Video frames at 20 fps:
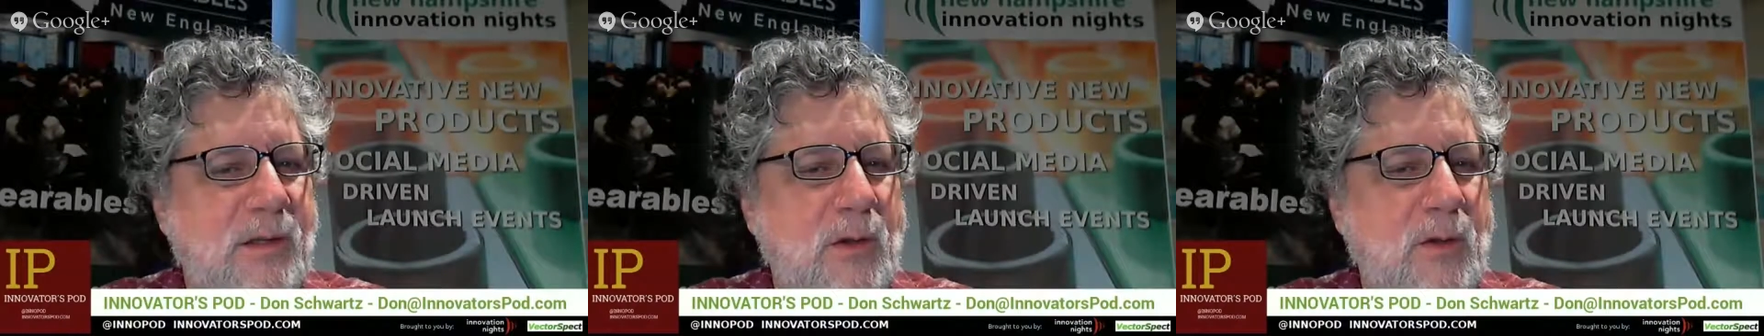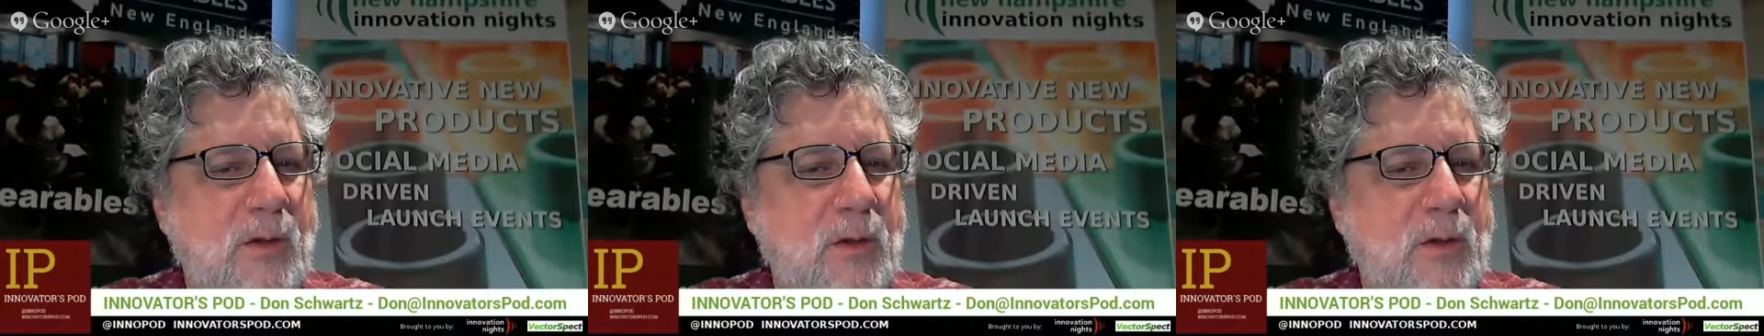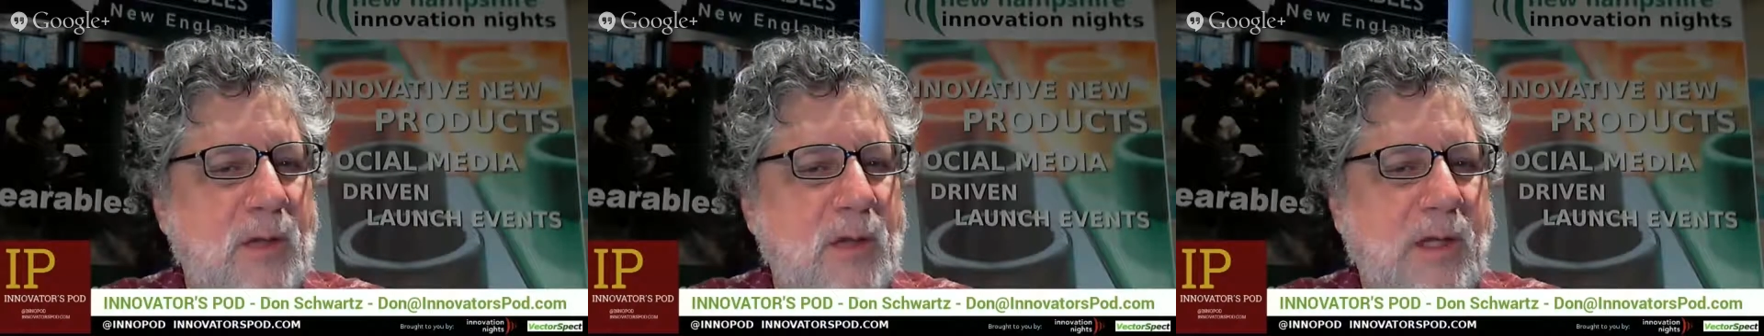
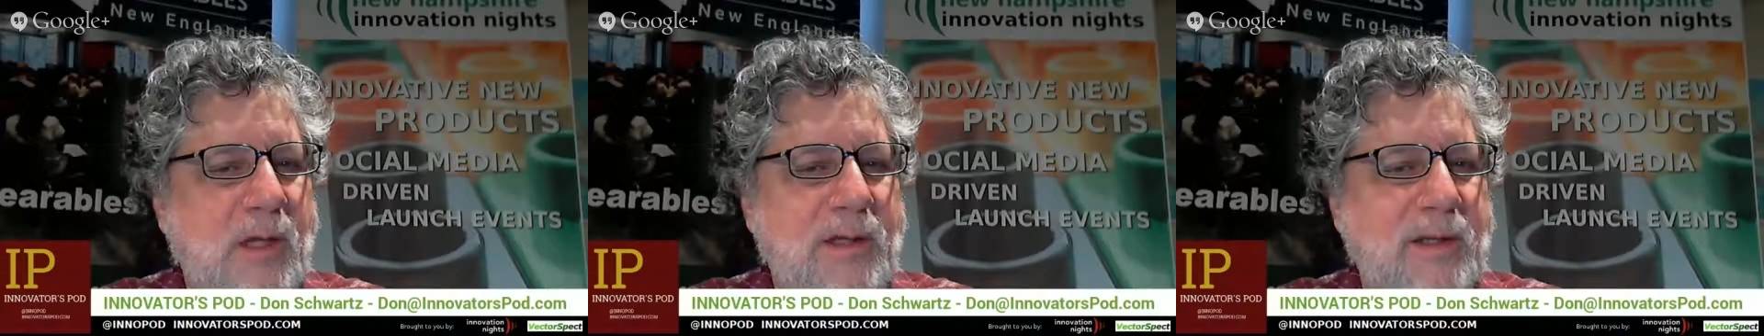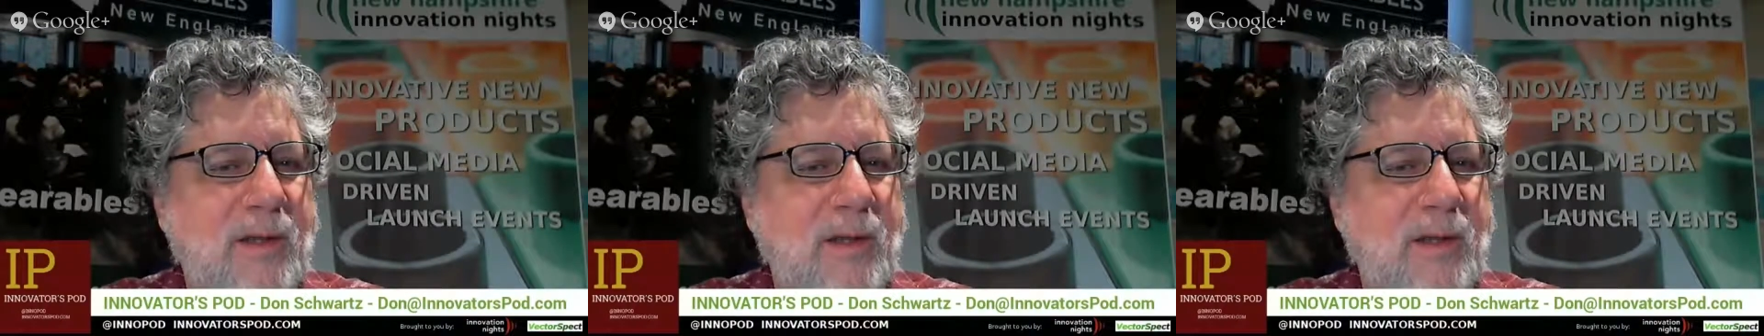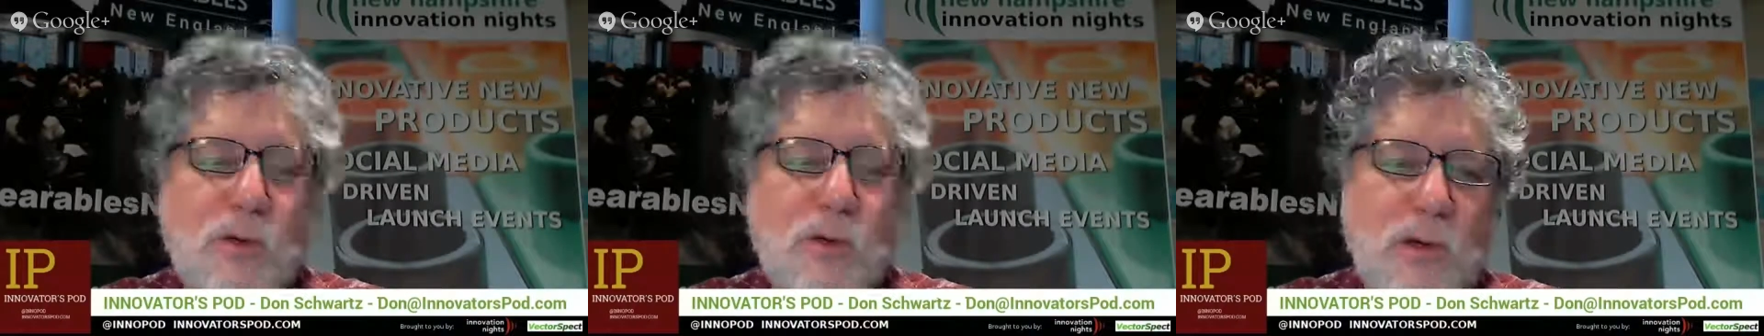you'd like
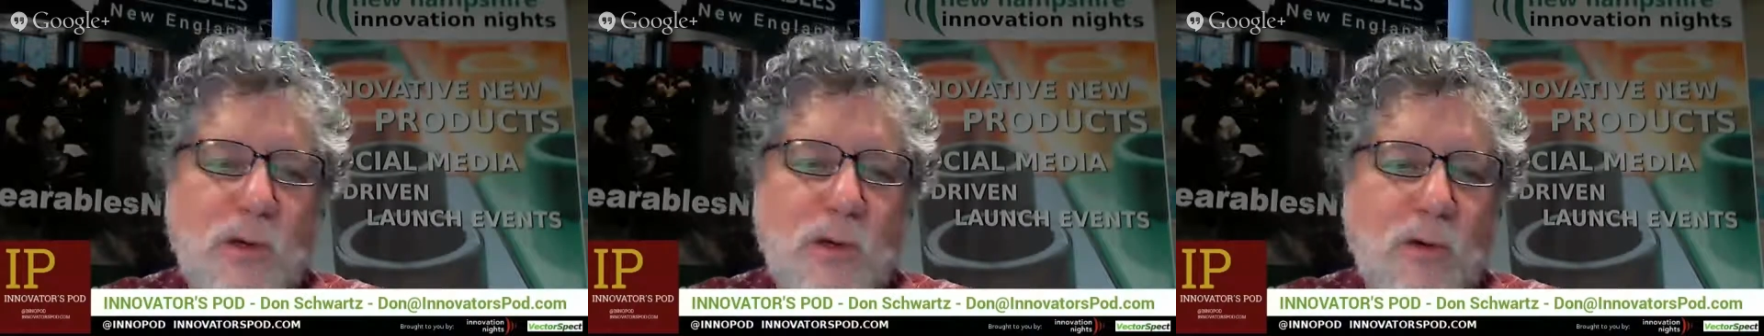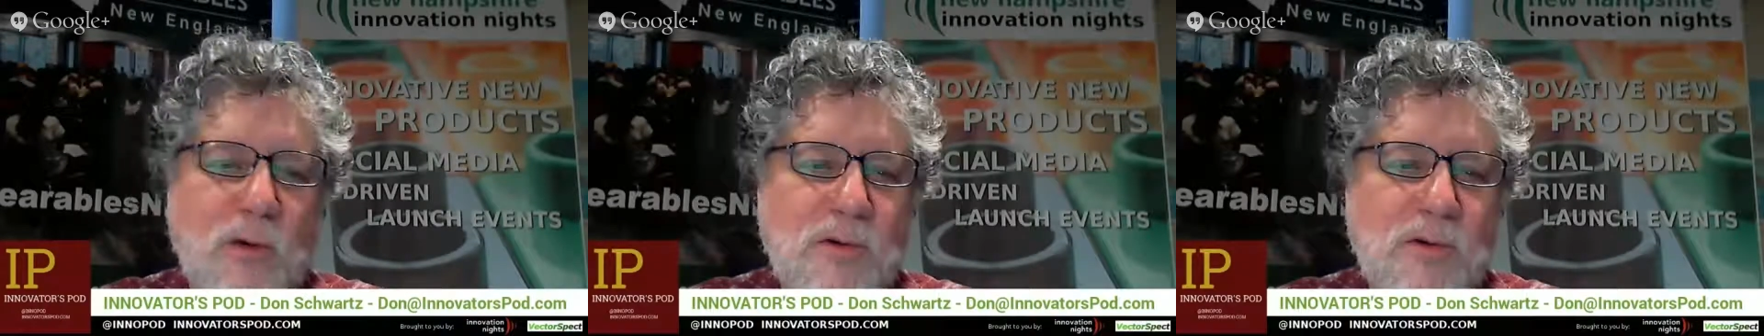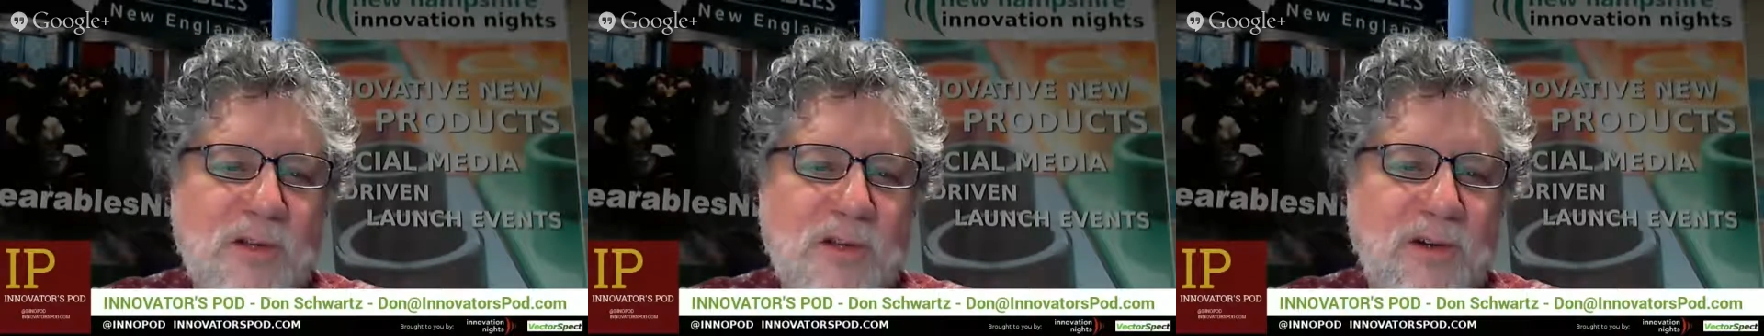to know who
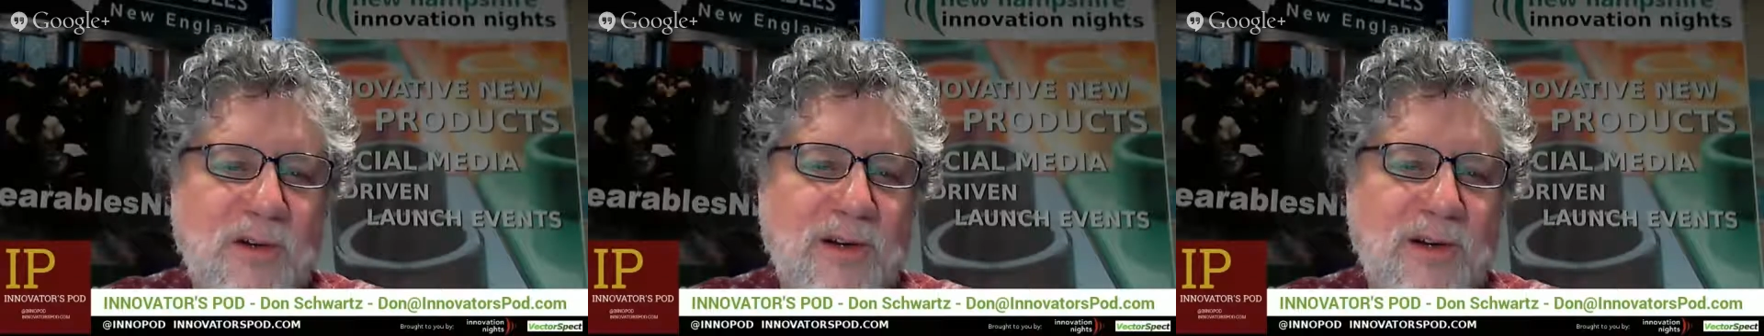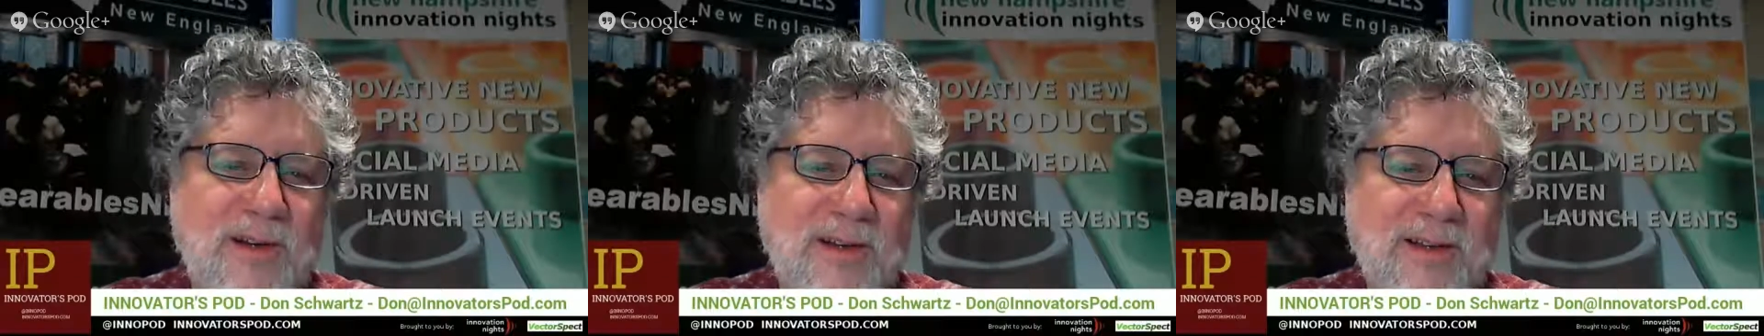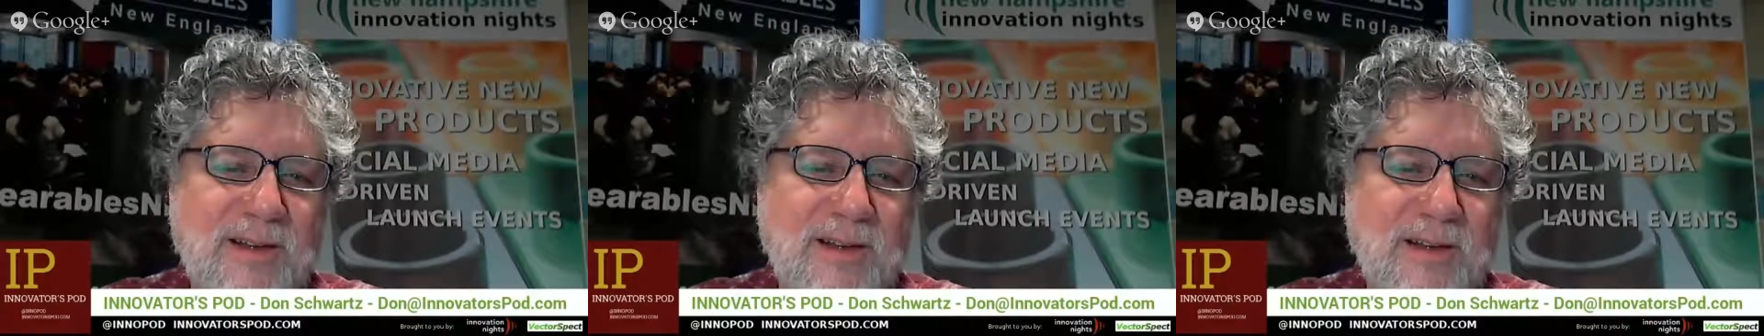your hosts are
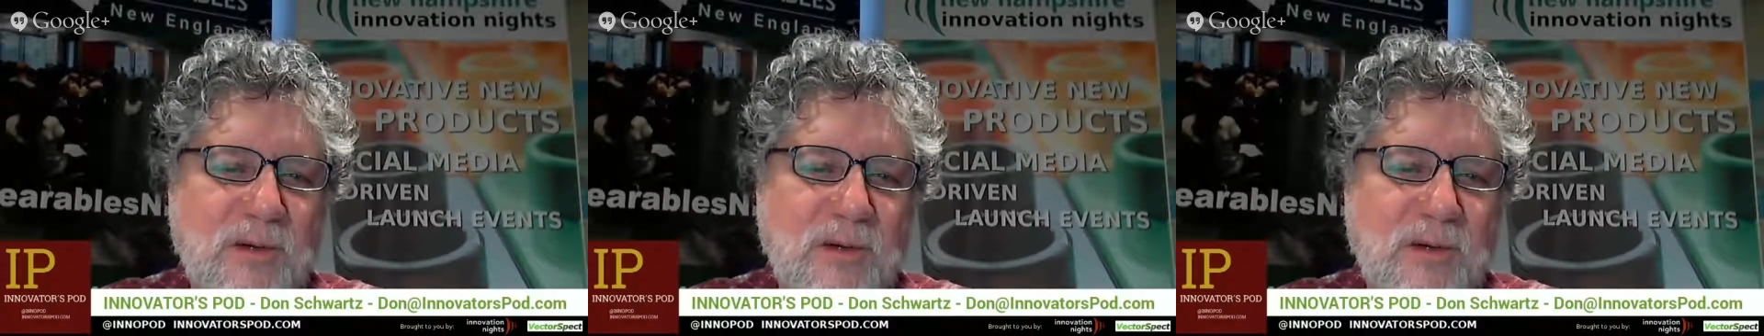and